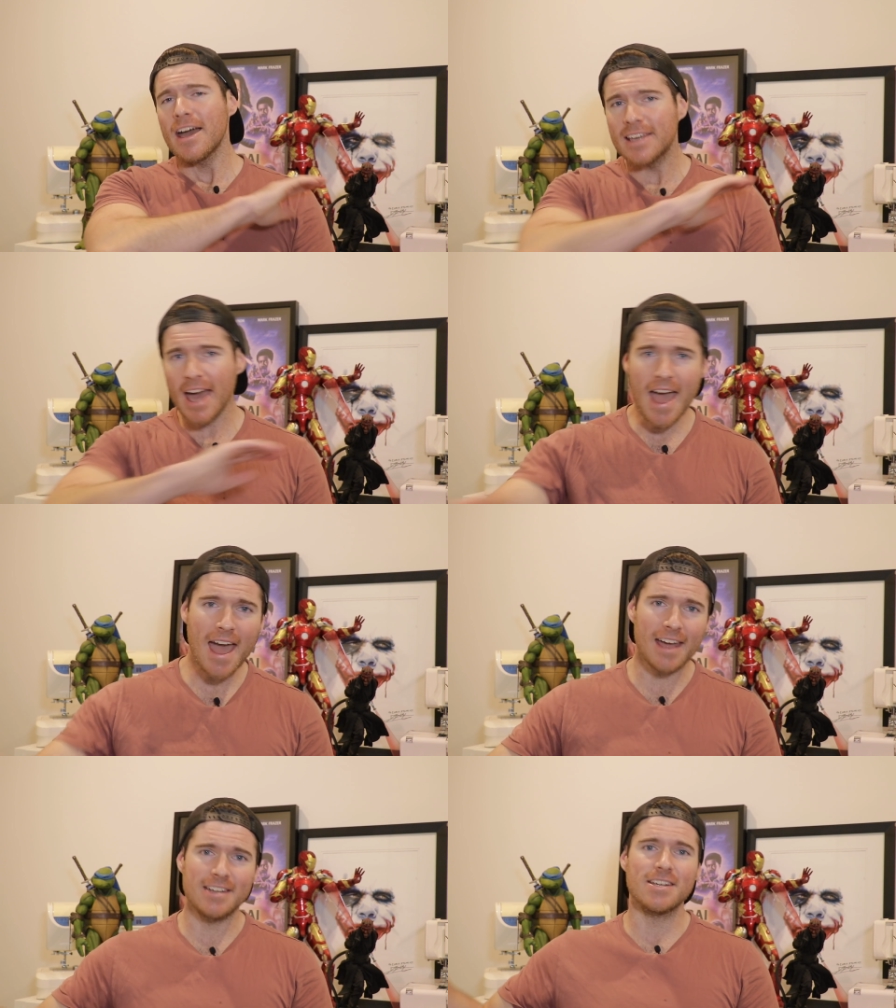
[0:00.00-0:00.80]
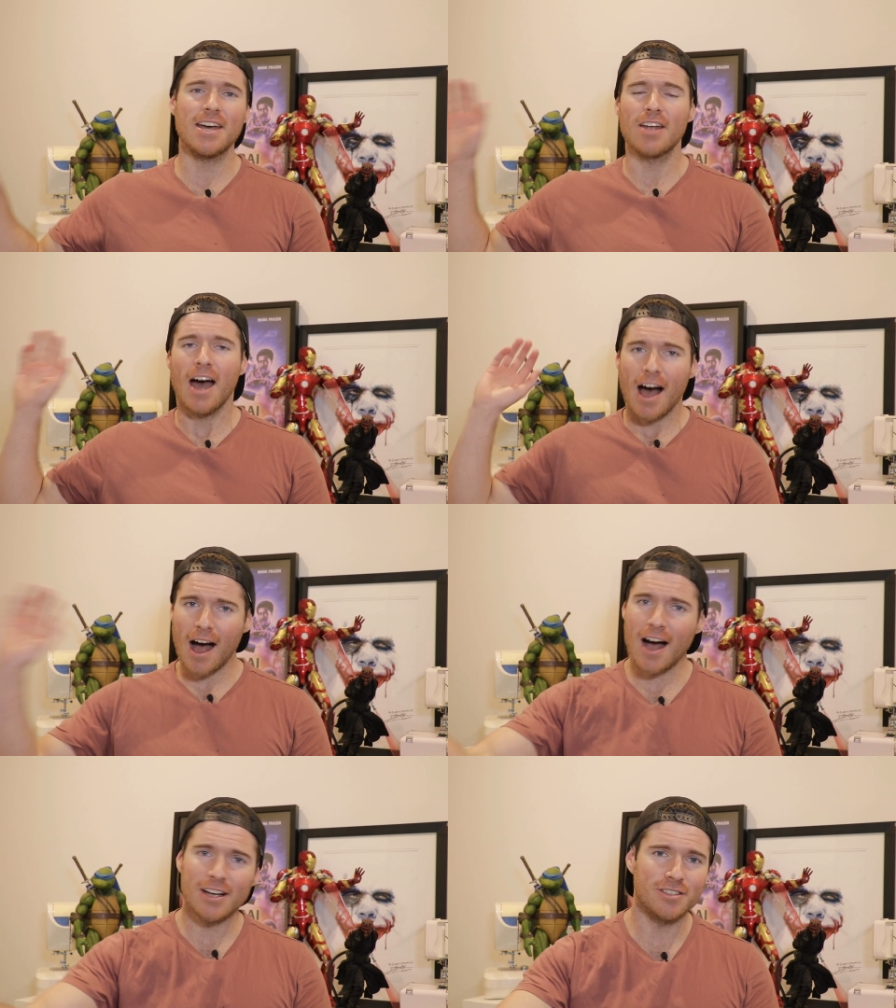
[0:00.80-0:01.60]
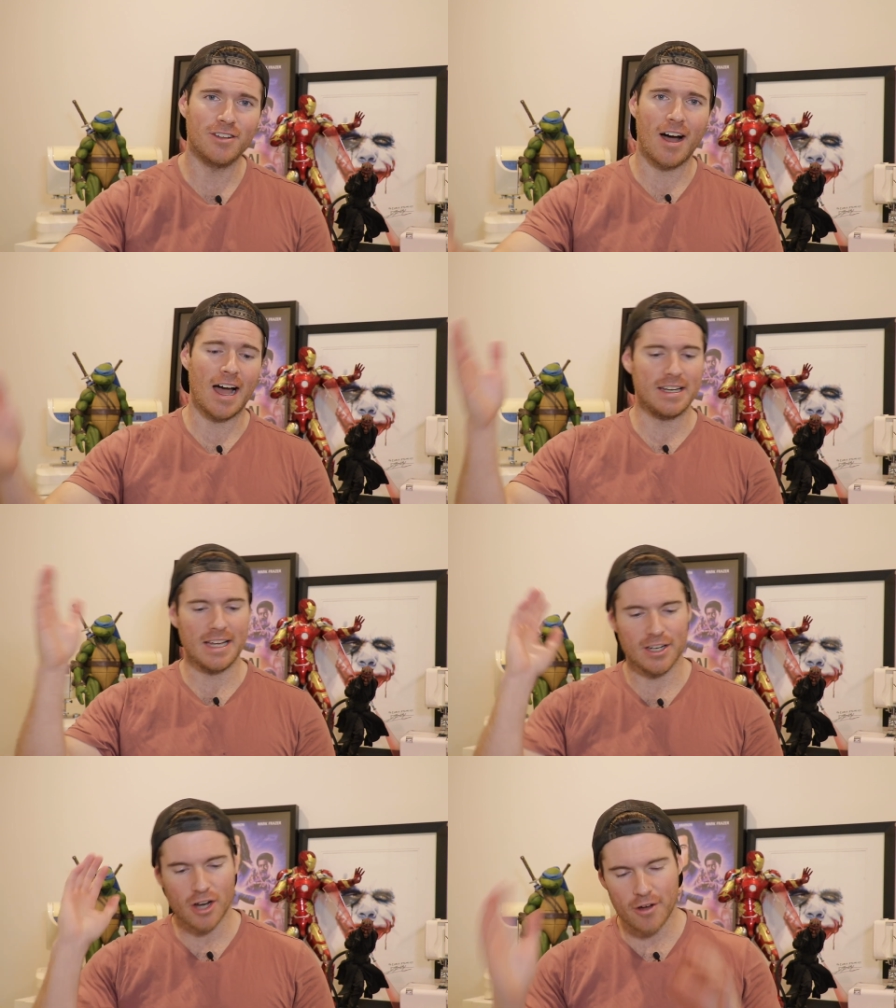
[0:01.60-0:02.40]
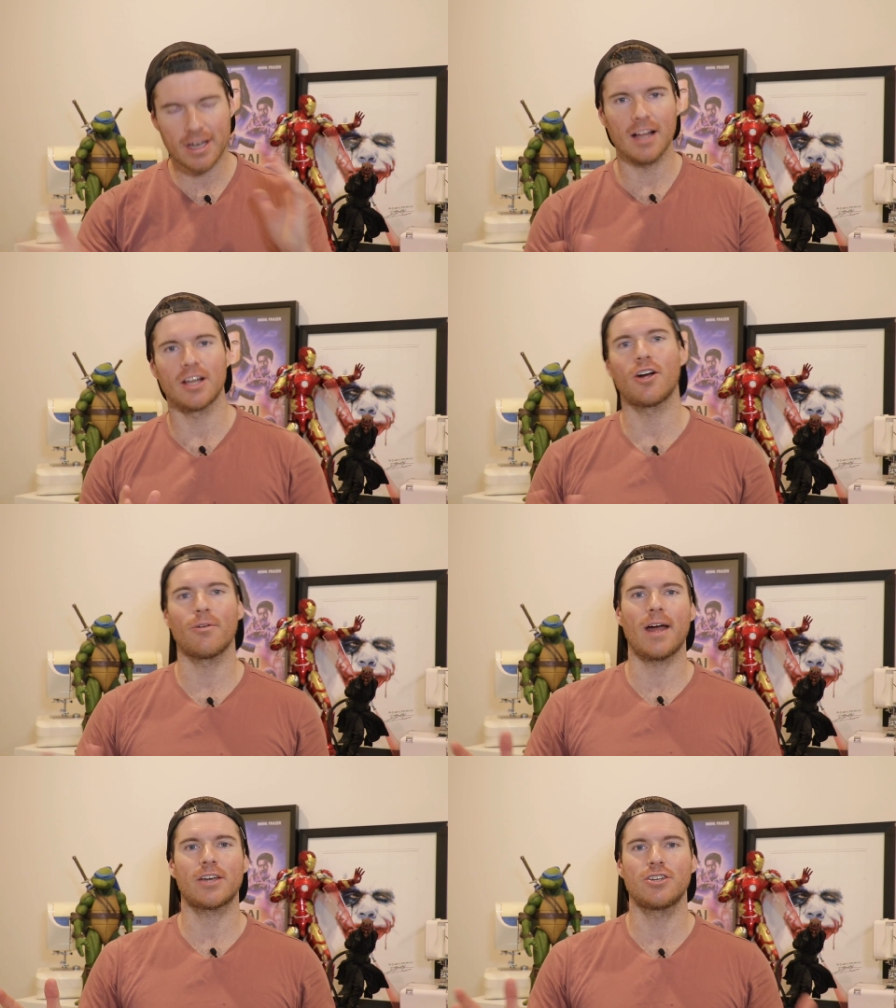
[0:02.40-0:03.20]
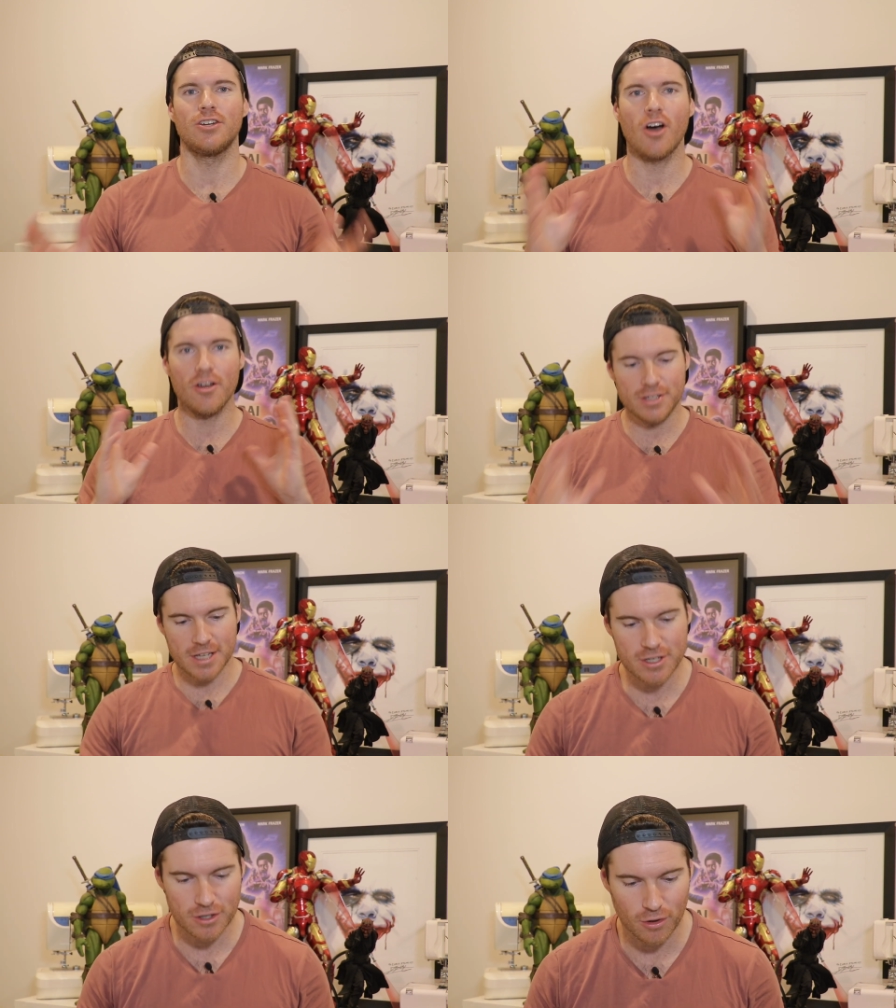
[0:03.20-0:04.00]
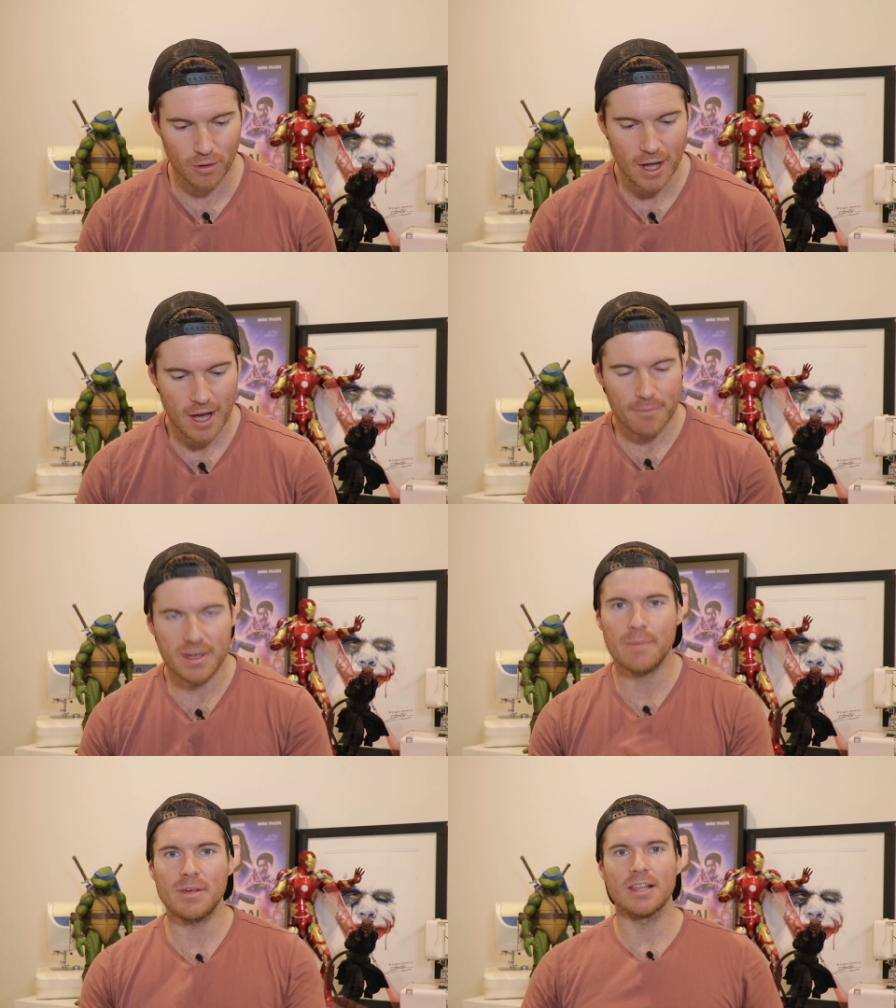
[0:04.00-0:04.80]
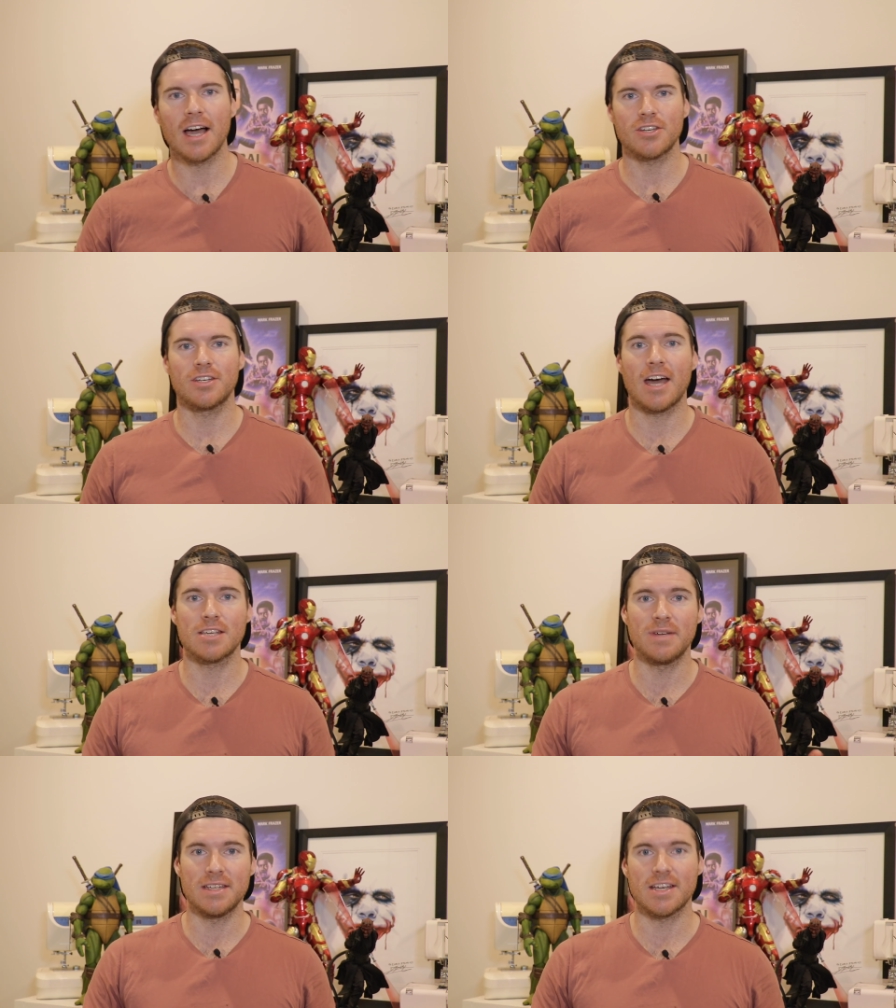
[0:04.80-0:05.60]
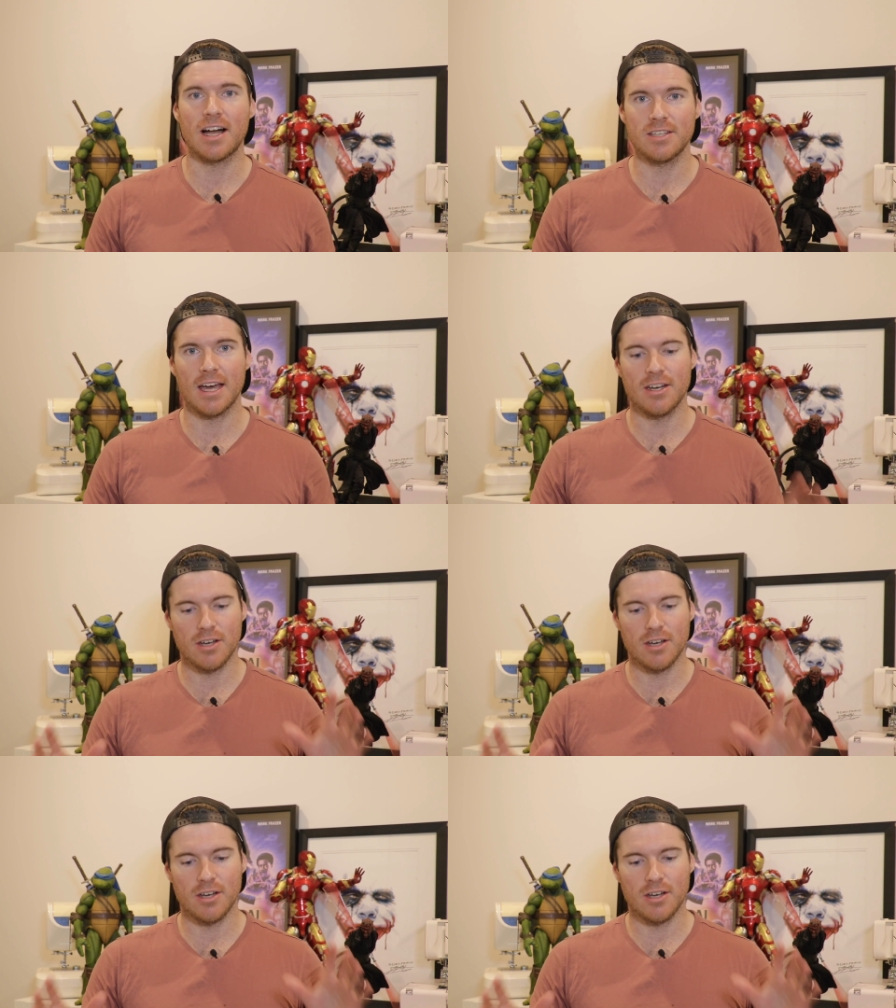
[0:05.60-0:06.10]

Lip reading: candid, harsh lighting, no color correction, no digital manipulation has been done yet.